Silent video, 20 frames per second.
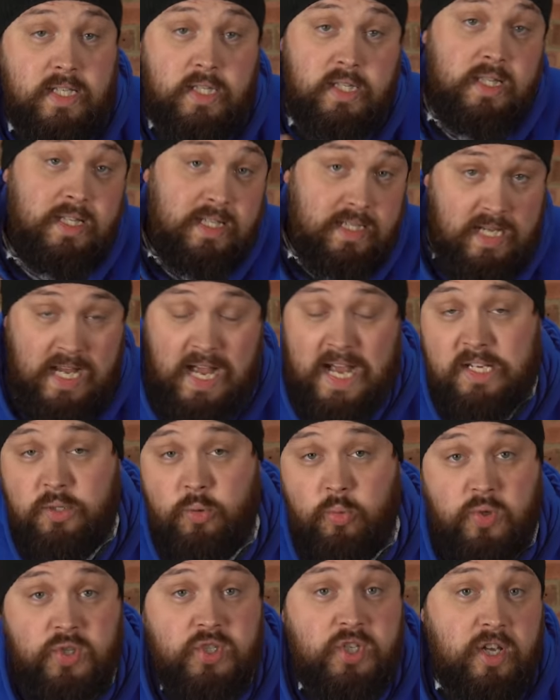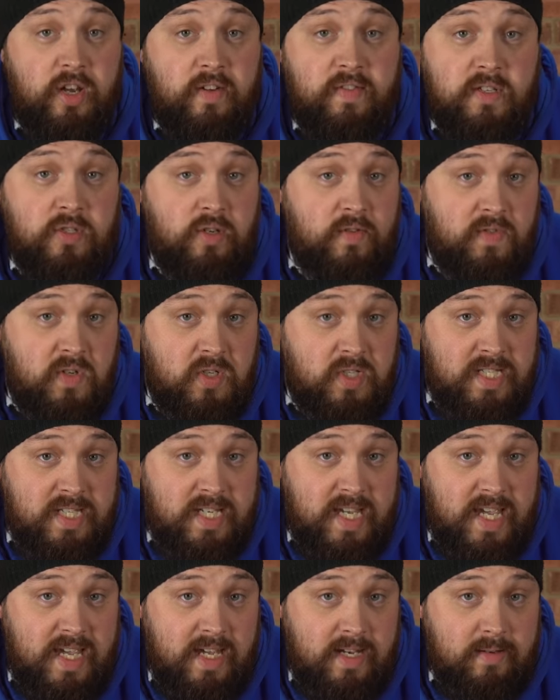and the actual surface of your
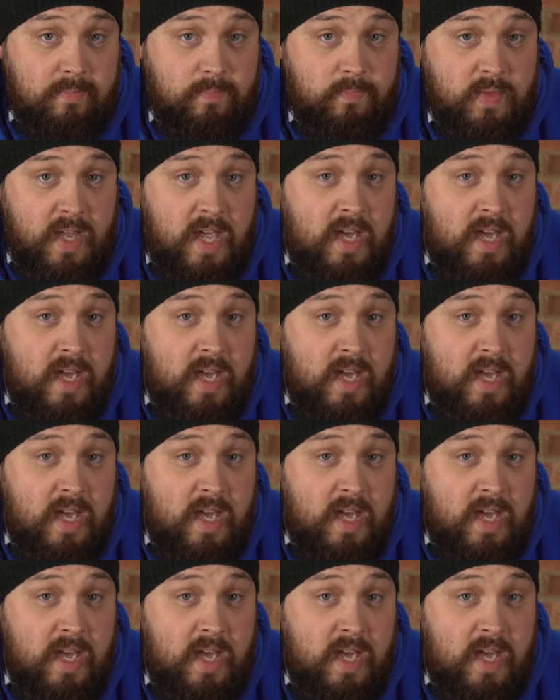skin,